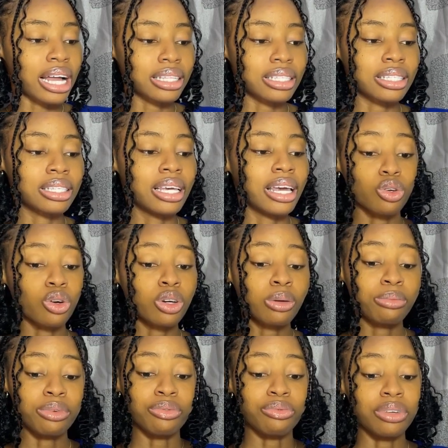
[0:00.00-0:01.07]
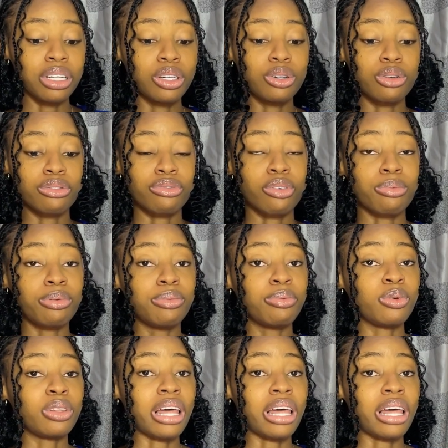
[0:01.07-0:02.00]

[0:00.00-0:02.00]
So this is going to be really good for people